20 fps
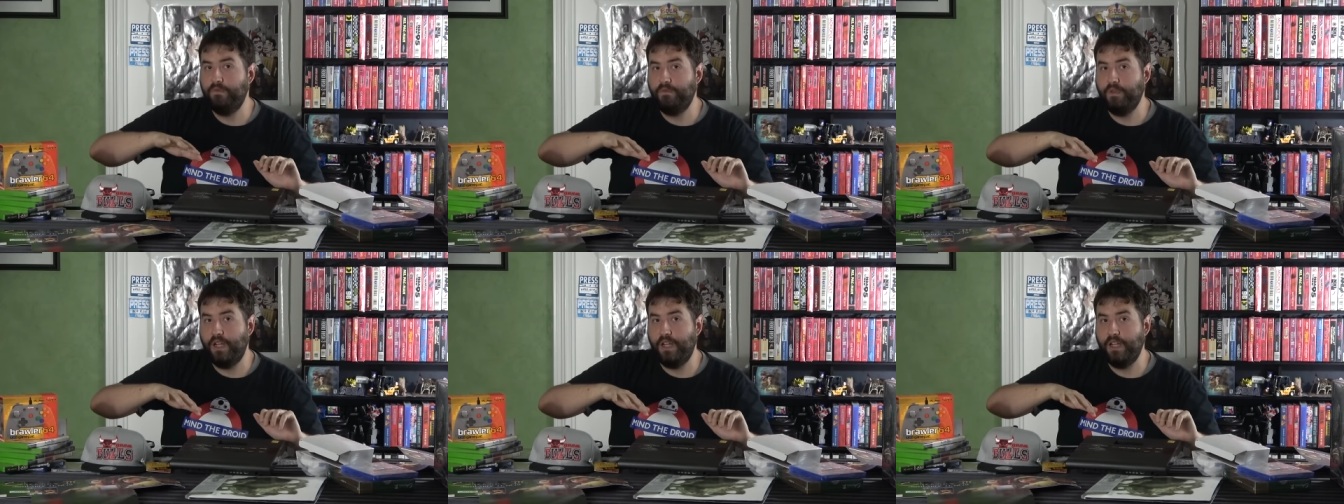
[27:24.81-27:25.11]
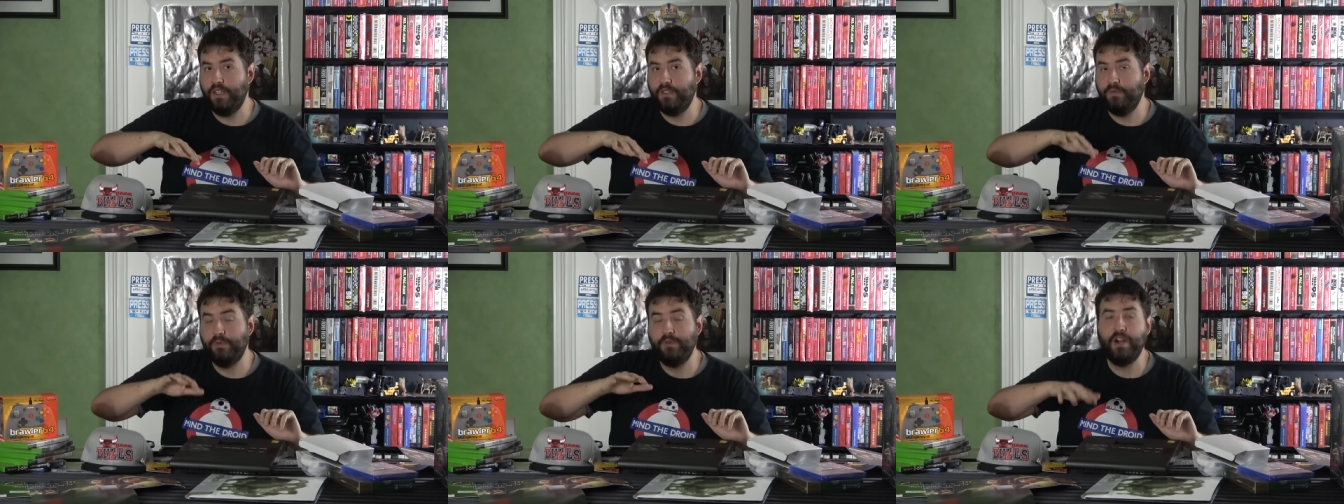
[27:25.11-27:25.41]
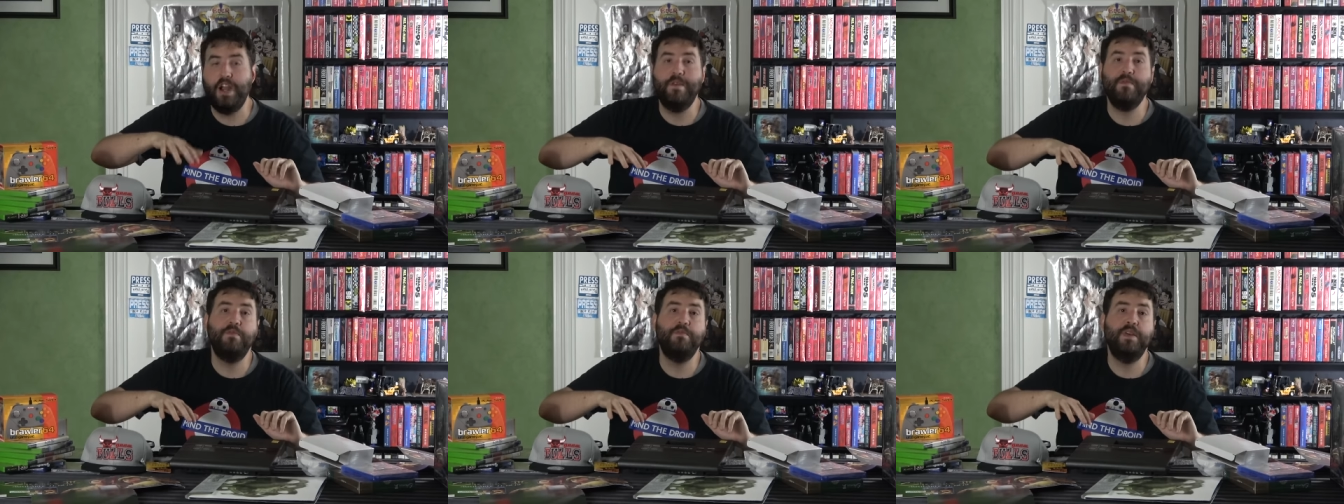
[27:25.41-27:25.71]
Uh,
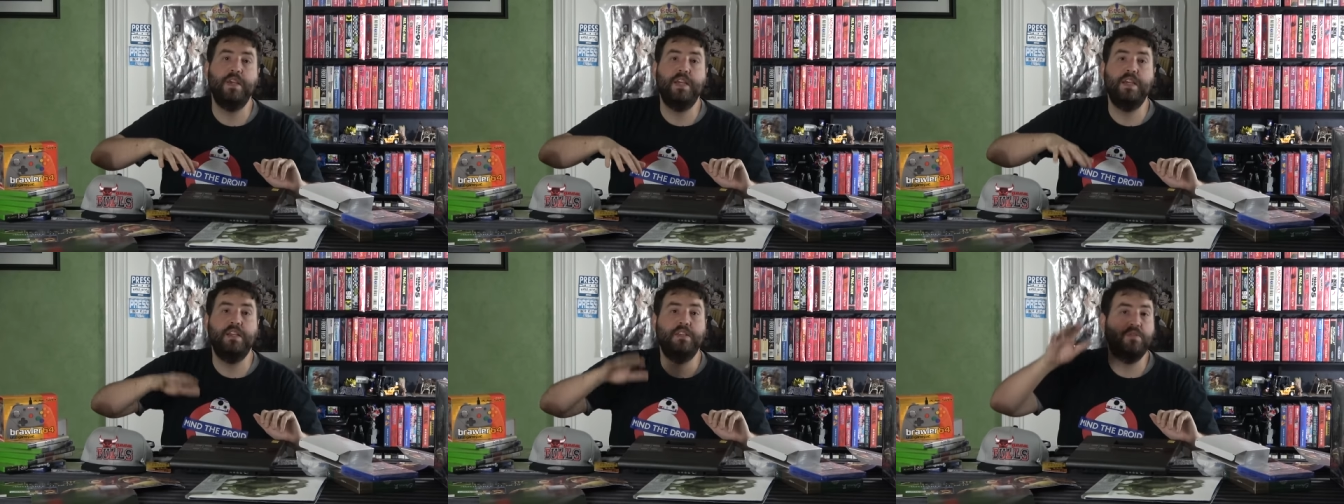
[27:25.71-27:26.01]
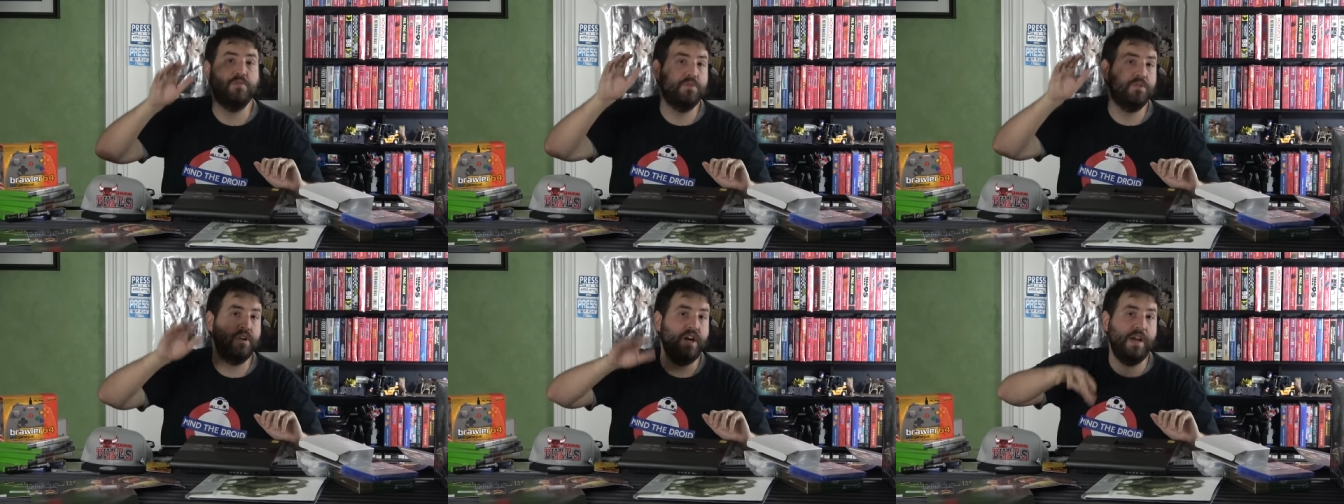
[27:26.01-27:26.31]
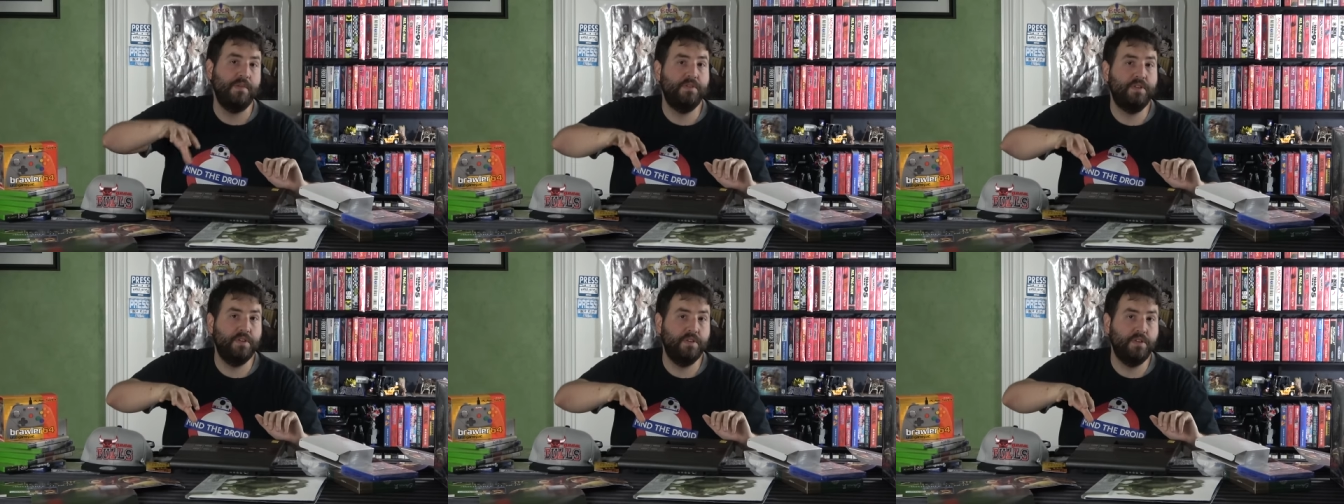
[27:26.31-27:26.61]
subscribe to me,
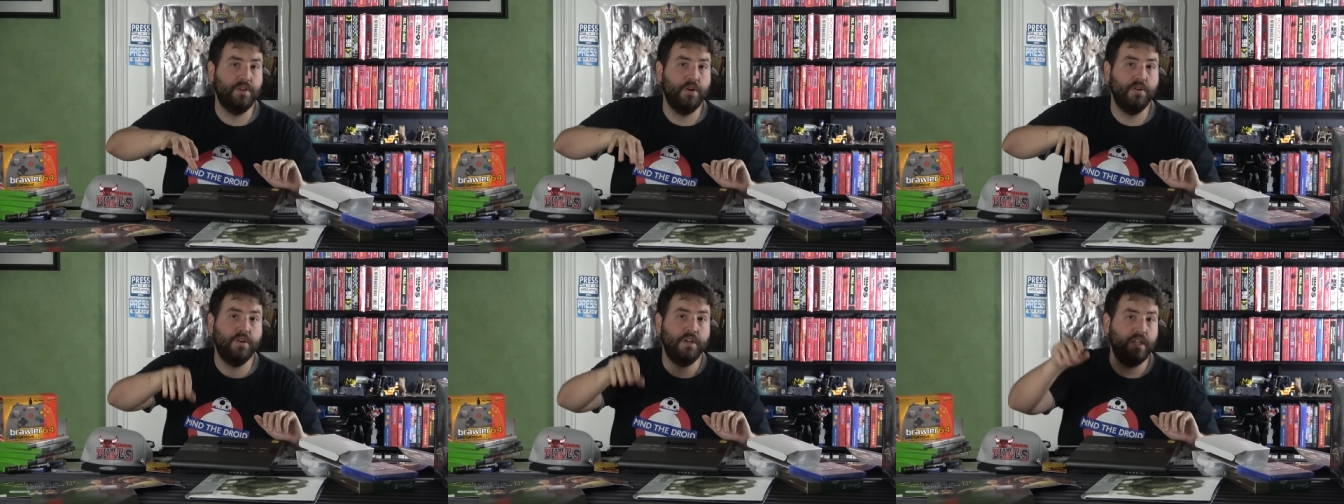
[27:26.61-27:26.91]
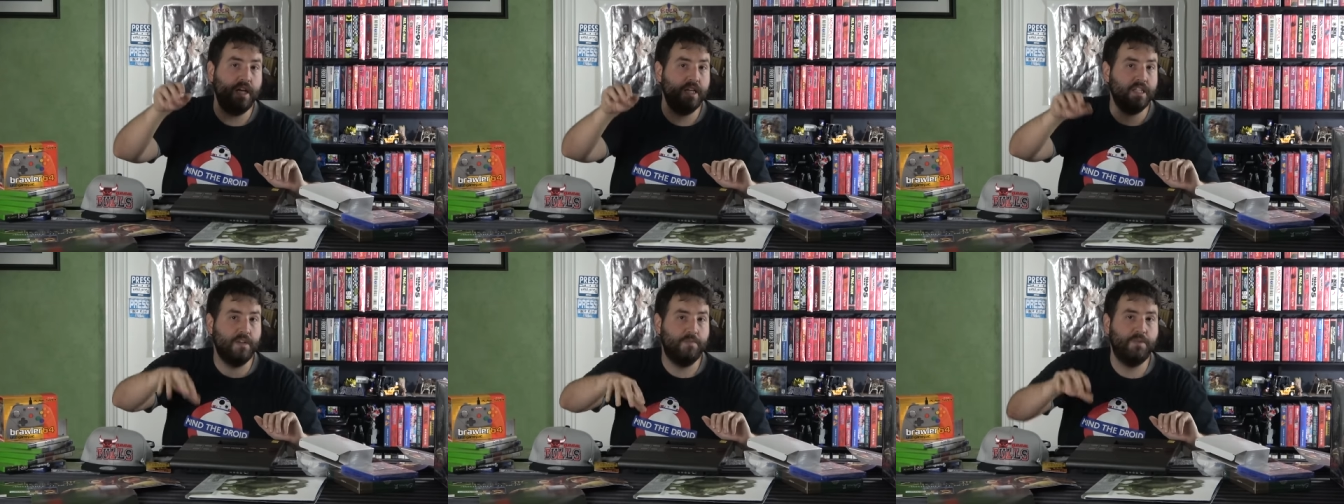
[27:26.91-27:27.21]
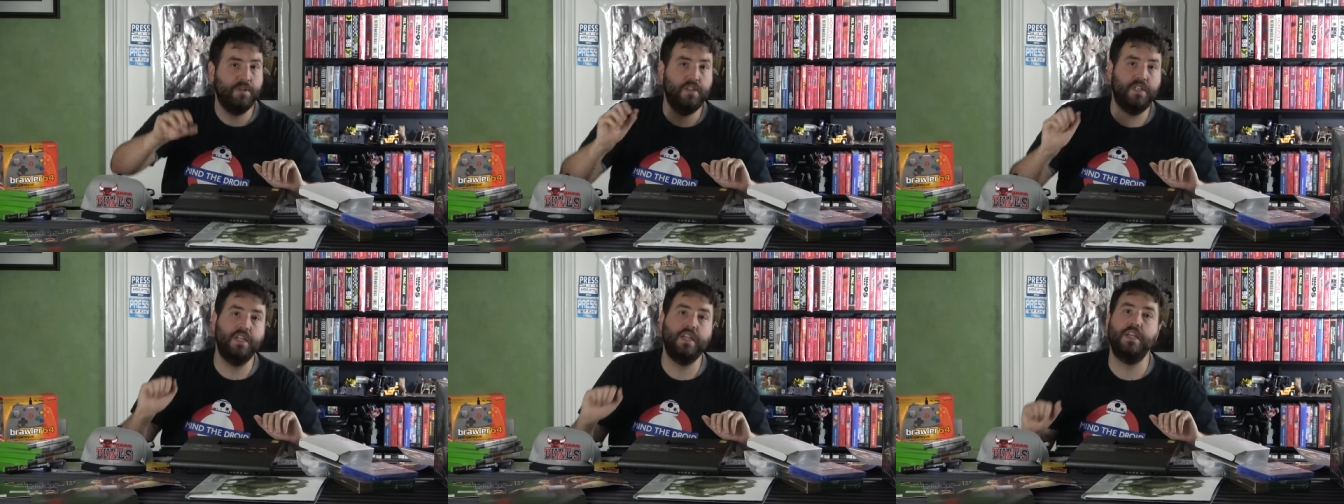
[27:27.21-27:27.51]
subscribe to Go Collect. I'll
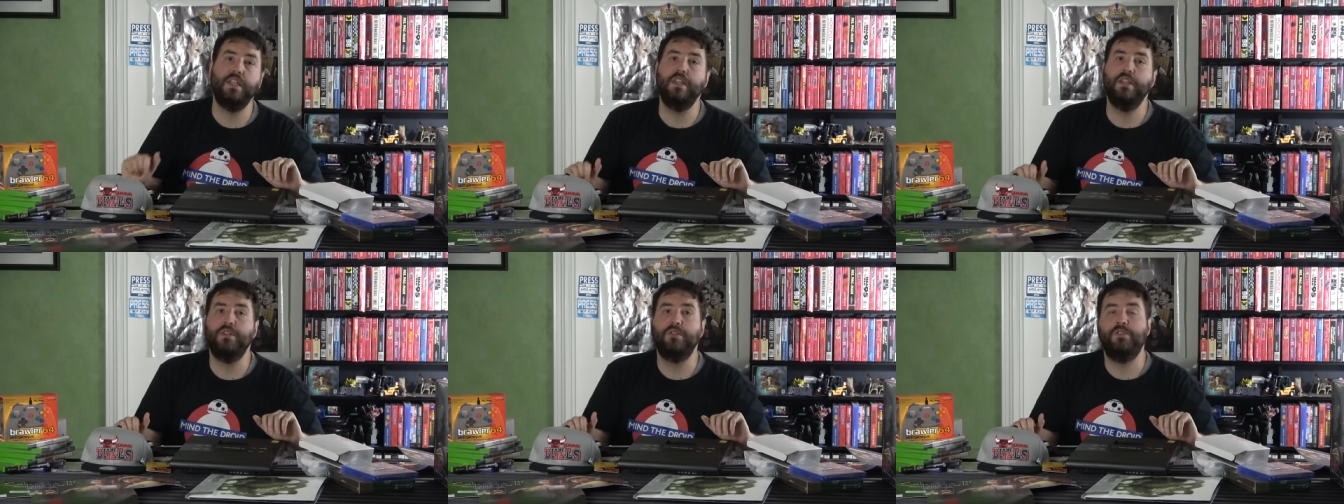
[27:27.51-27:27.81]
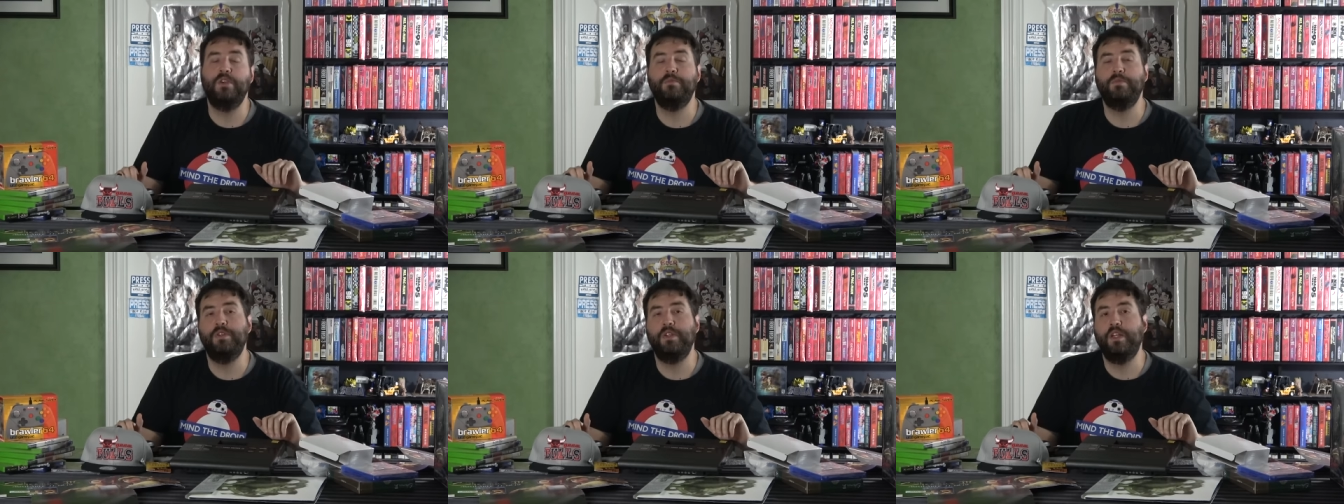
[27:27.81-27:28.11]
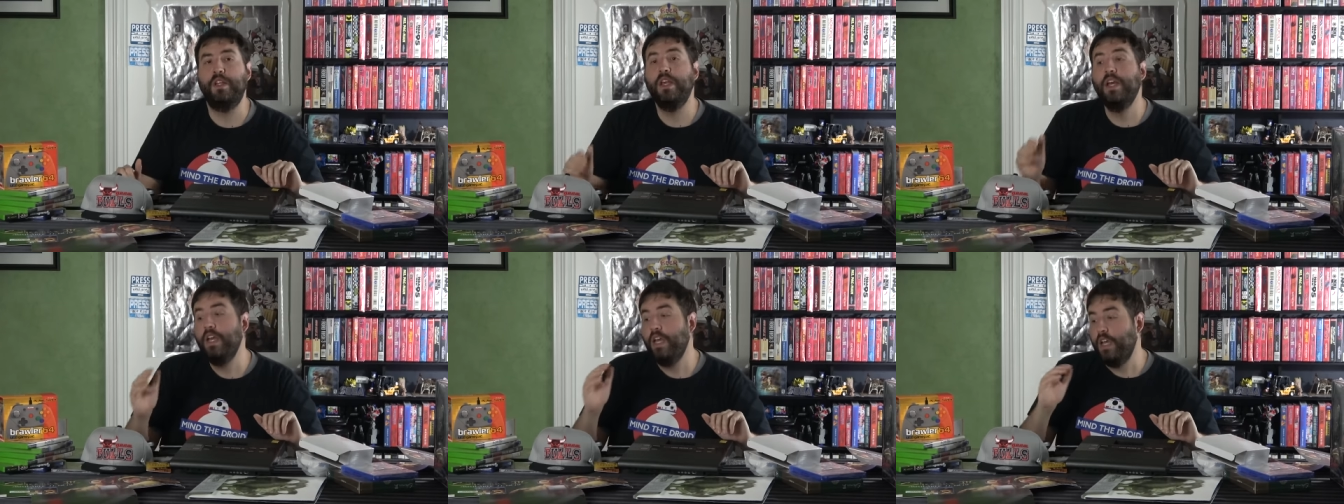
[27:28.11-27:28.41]
put a link in the
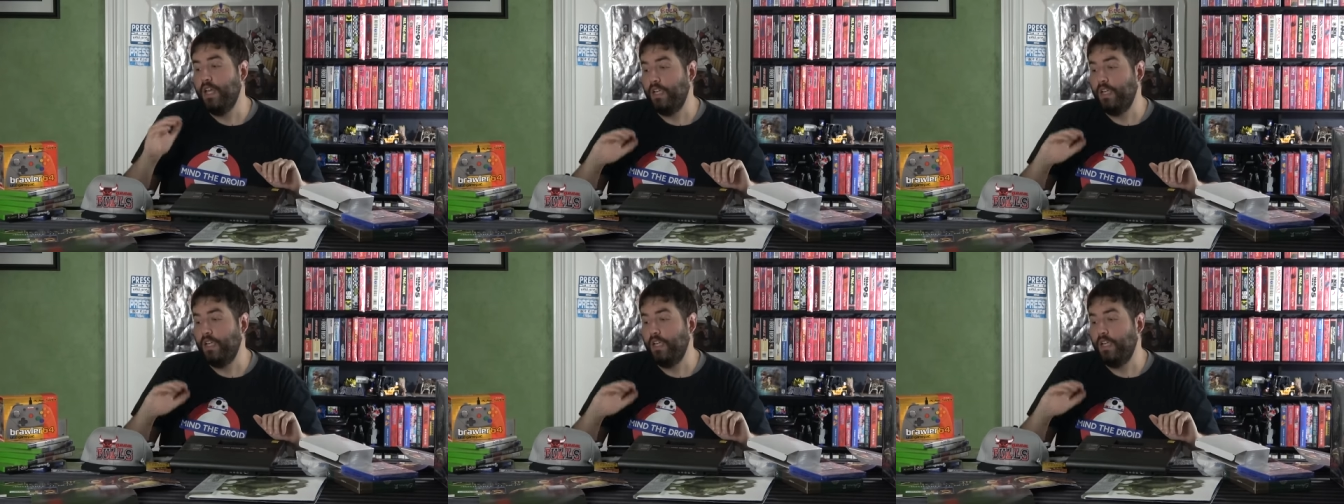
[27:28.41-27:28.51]
description.